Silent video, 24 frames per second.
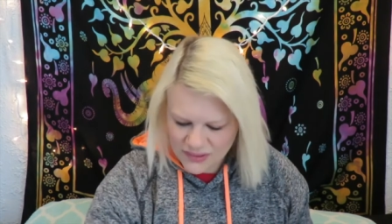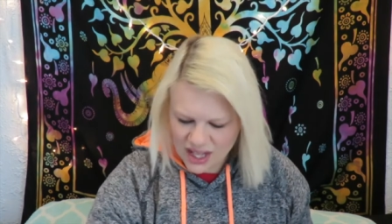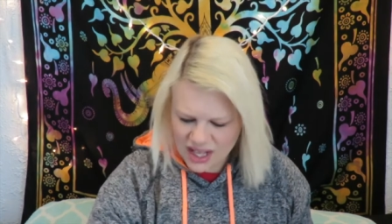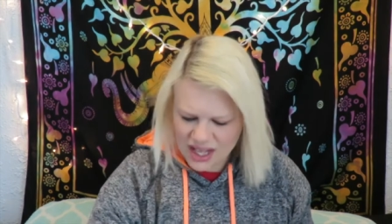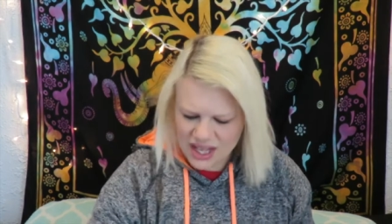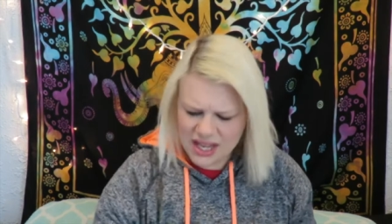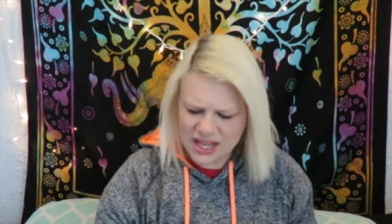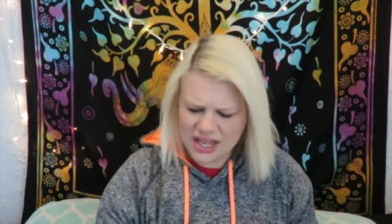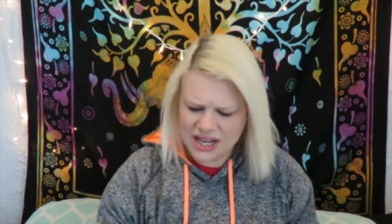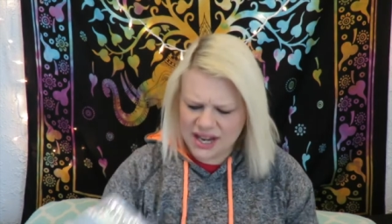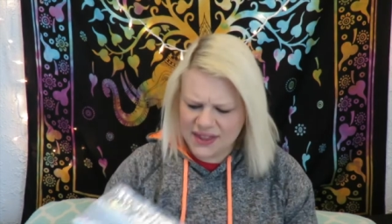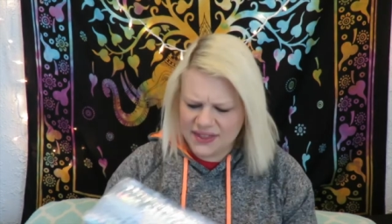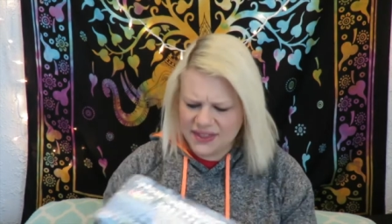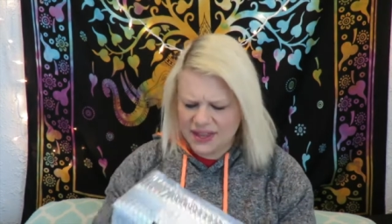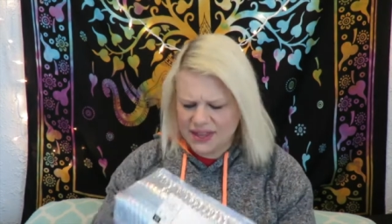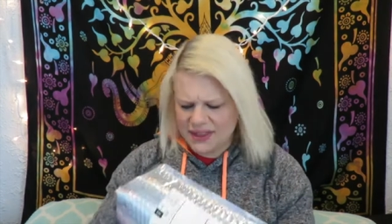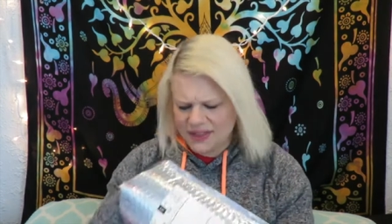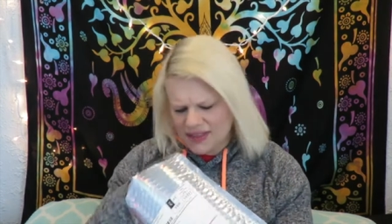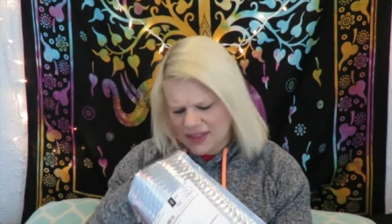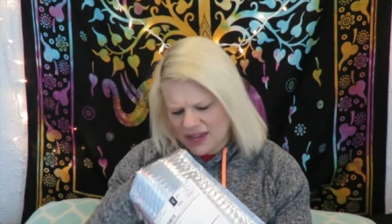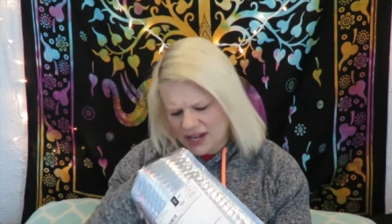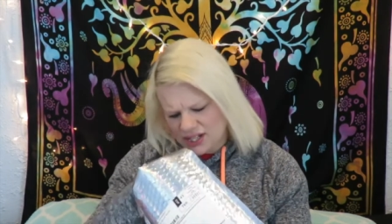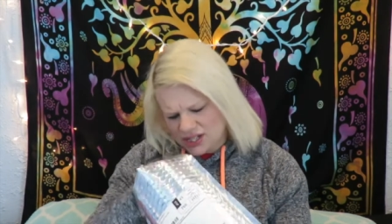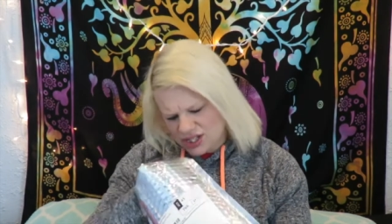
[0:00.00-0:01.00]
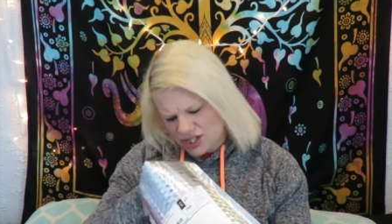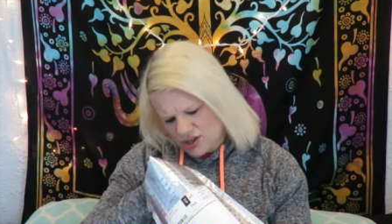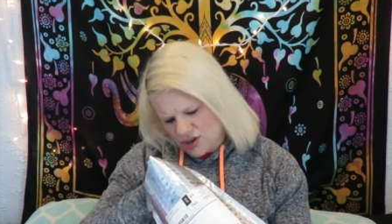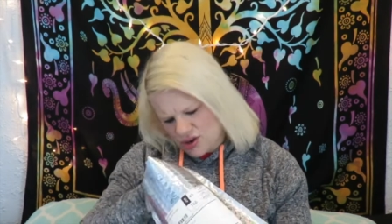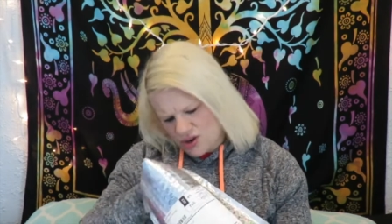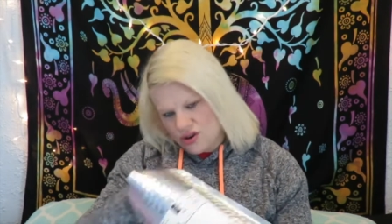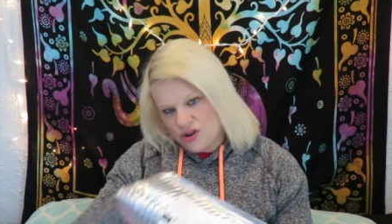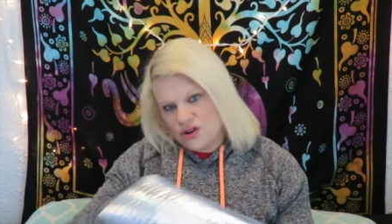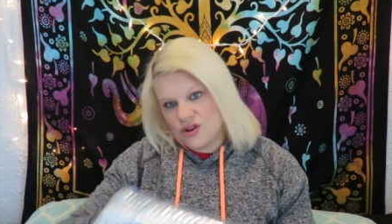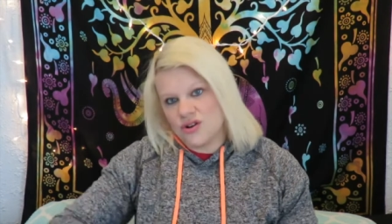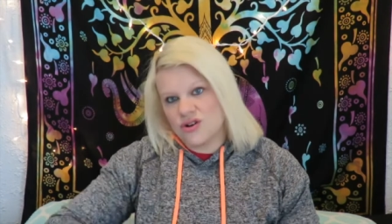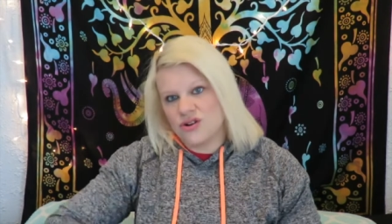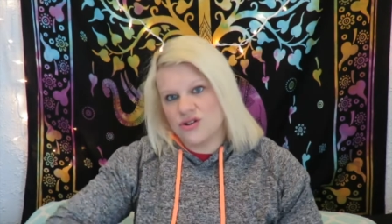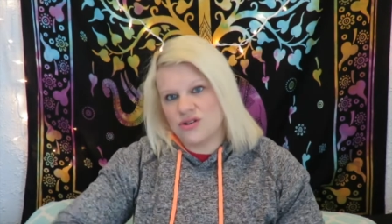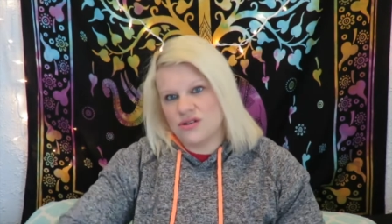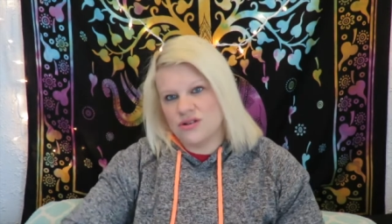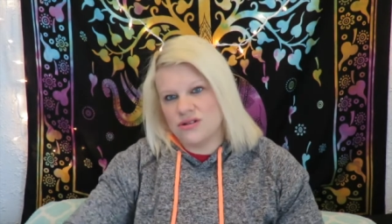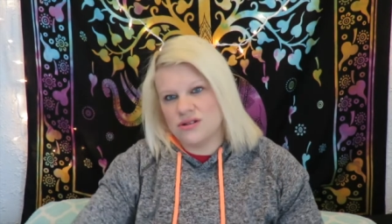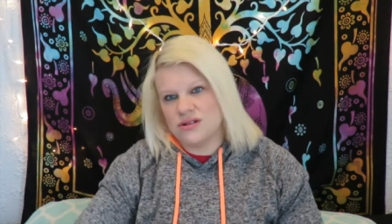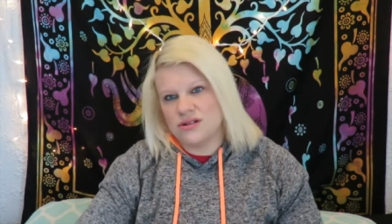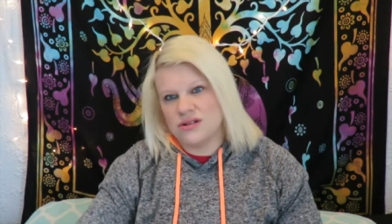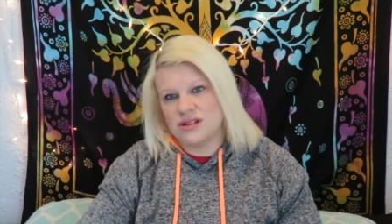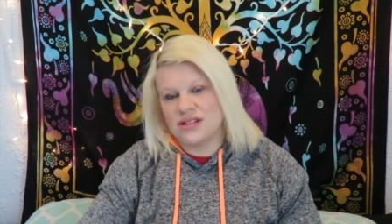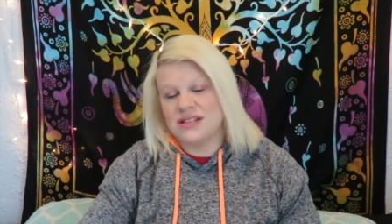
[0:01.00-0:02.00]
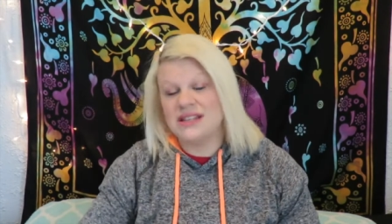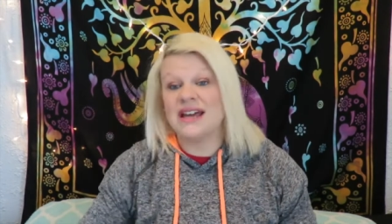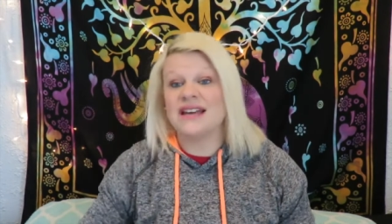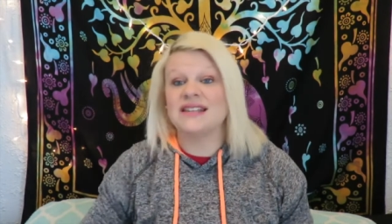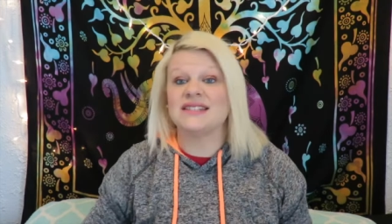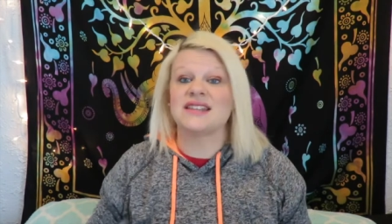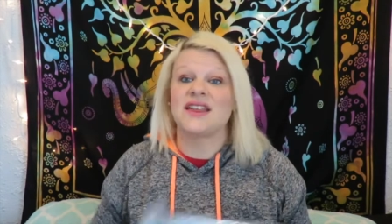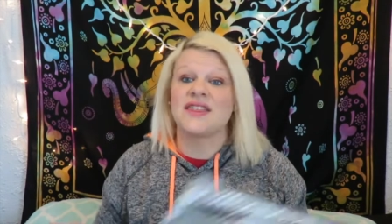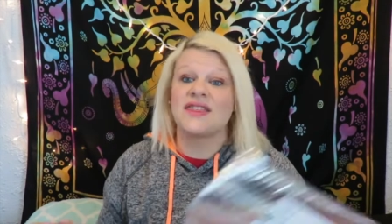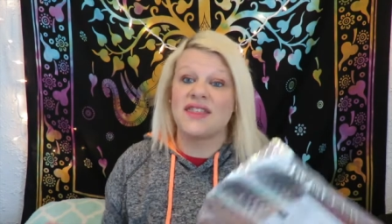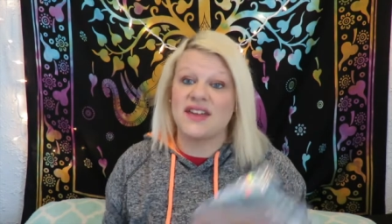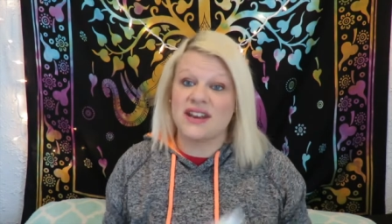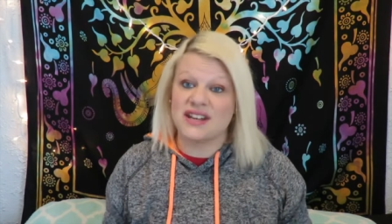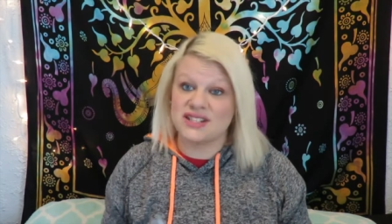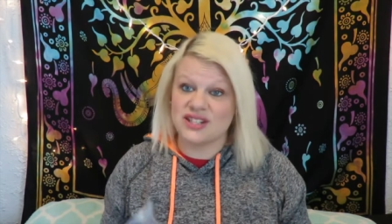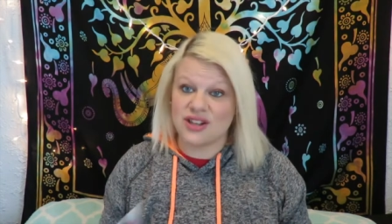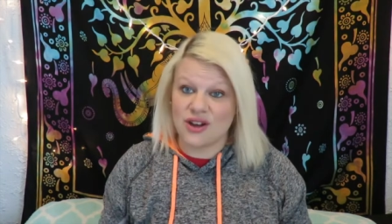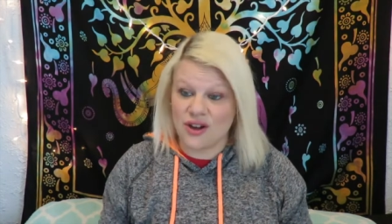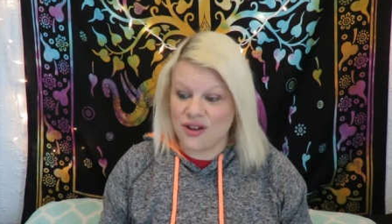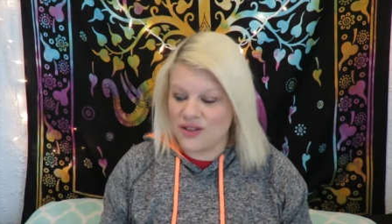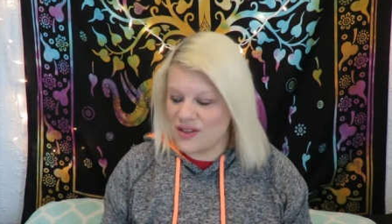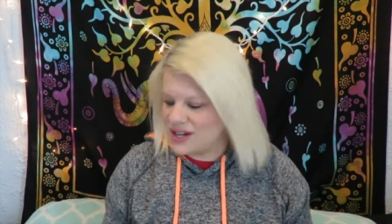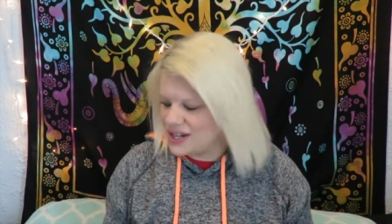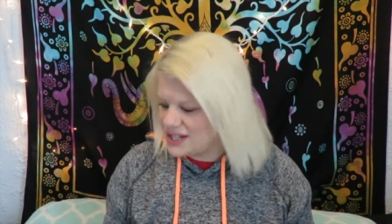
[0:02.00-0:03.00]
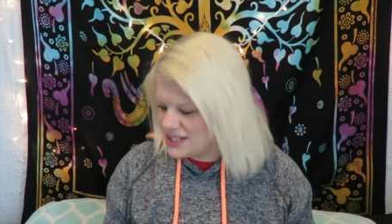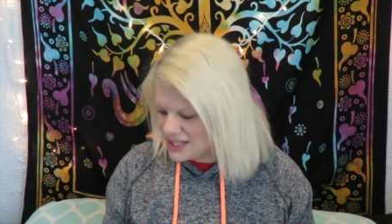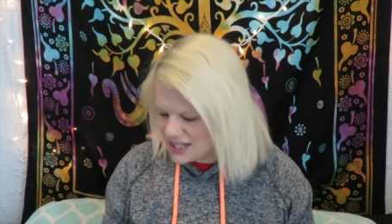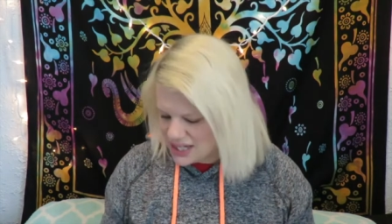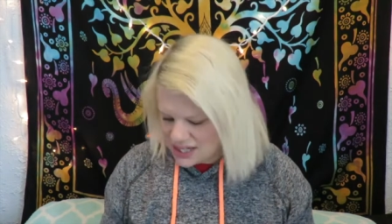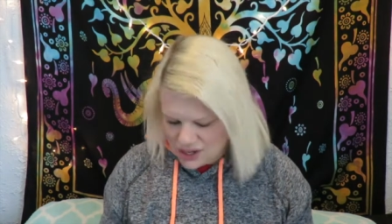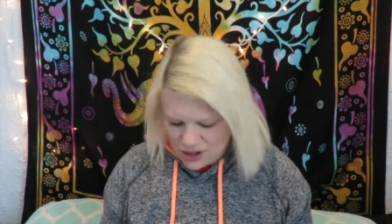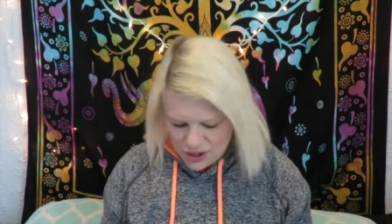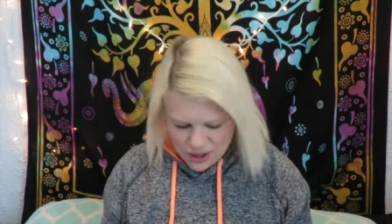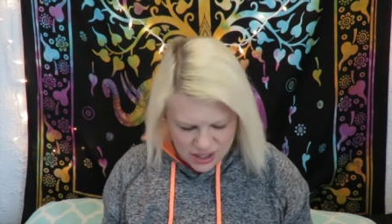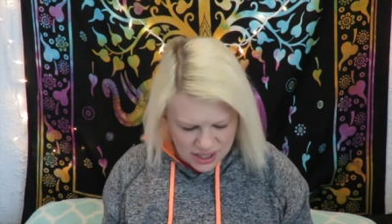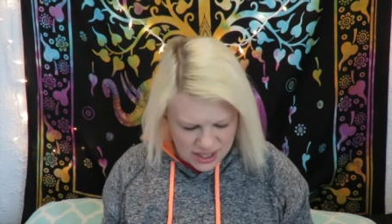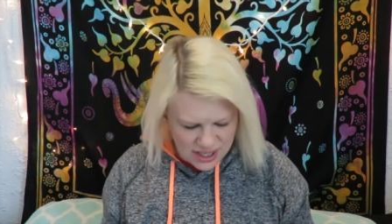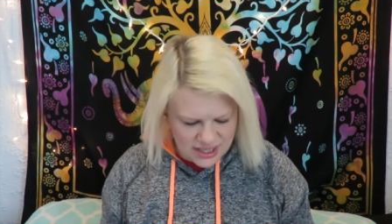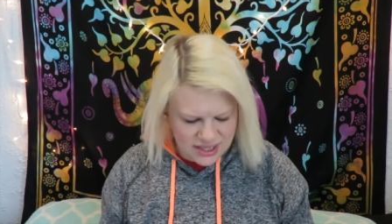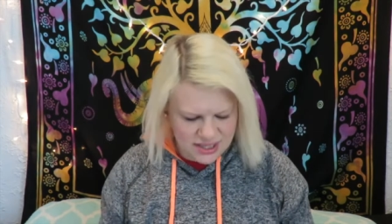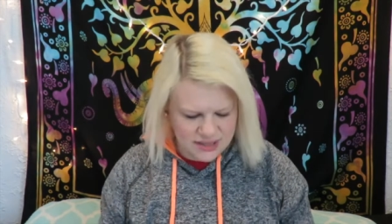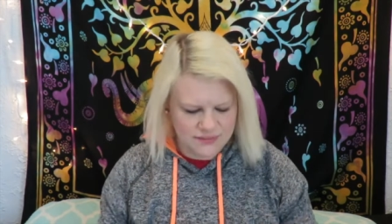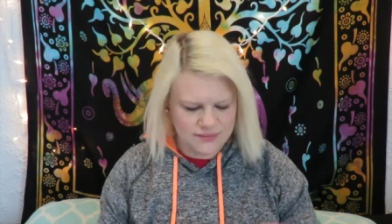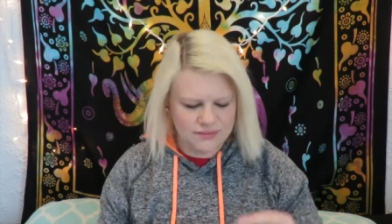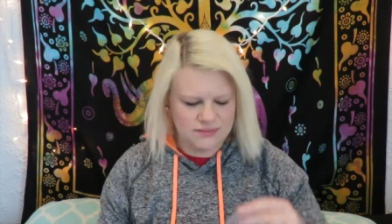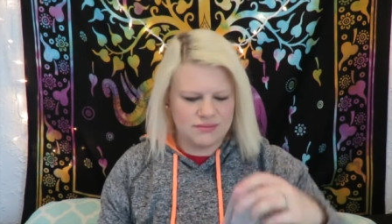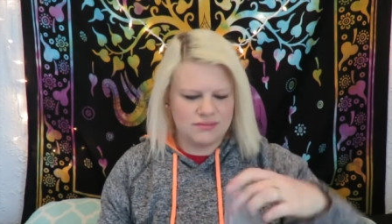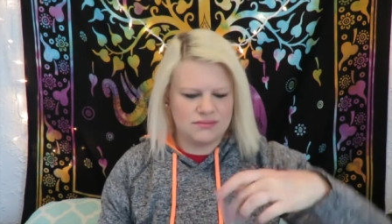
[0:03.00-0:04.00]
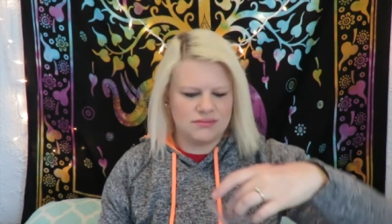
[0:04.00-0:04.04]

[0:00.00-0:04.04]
And I think that is all. Yes, that is all that is in our YAS